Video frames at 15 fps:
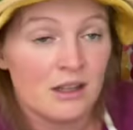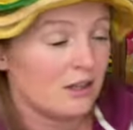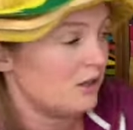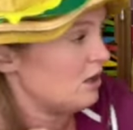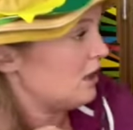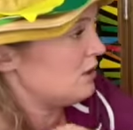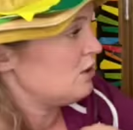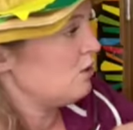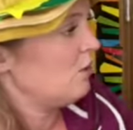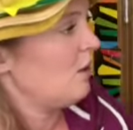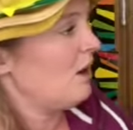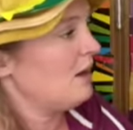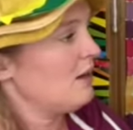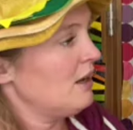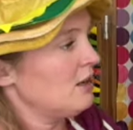Not too
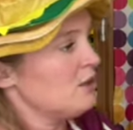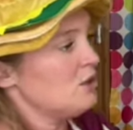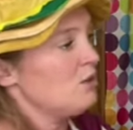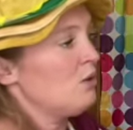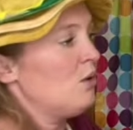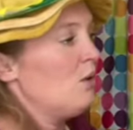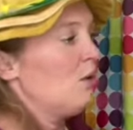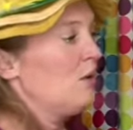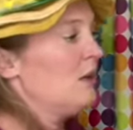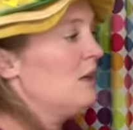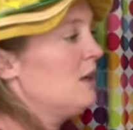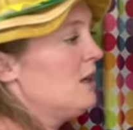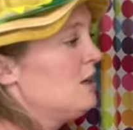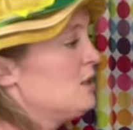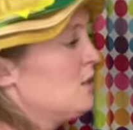hot, not too cold.
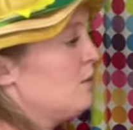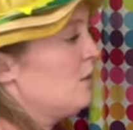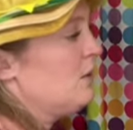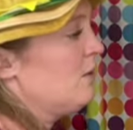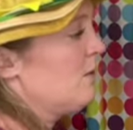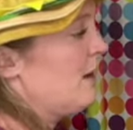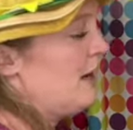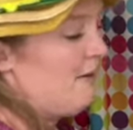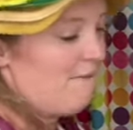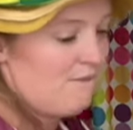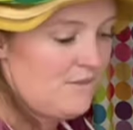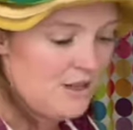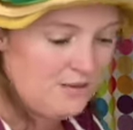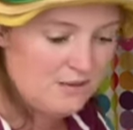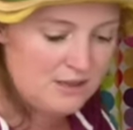So we're gonna write
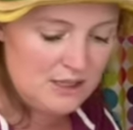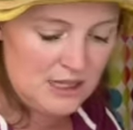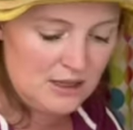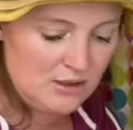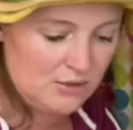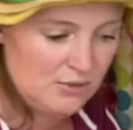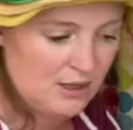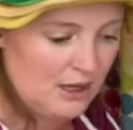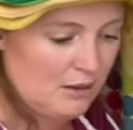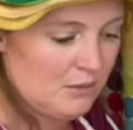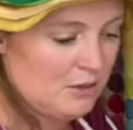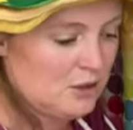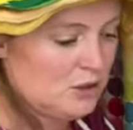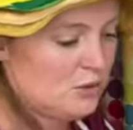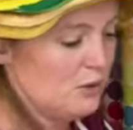53. I'm
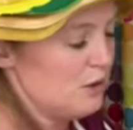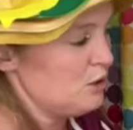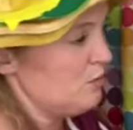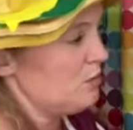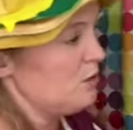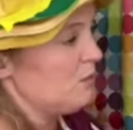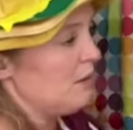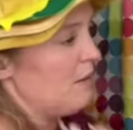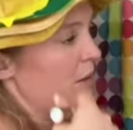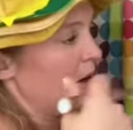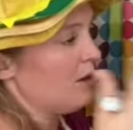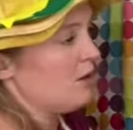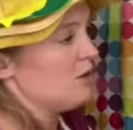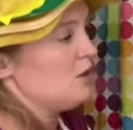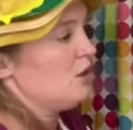gonna switch to my
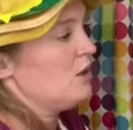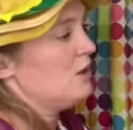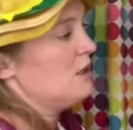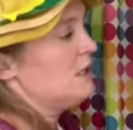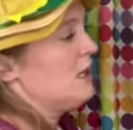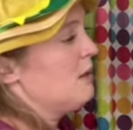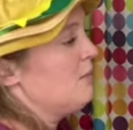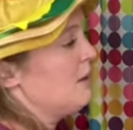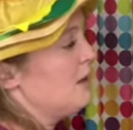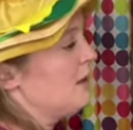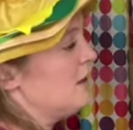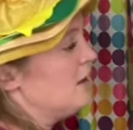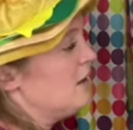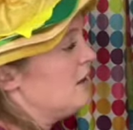marker so you can see it better.